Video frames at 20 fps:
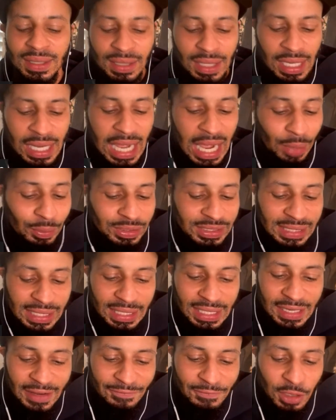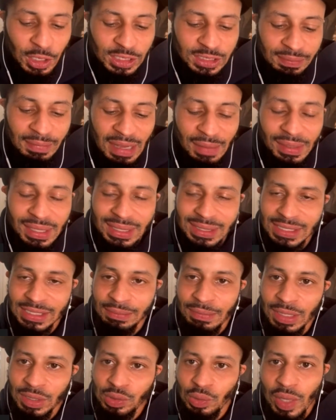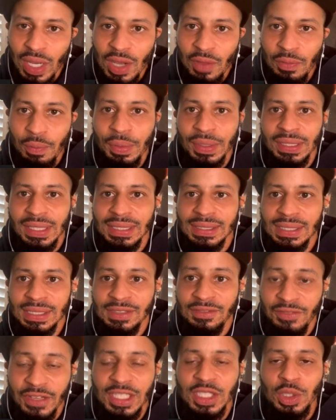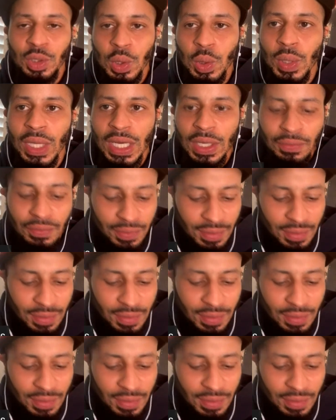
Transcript: I was thinking at first maybe this is mental health, but this is physical health.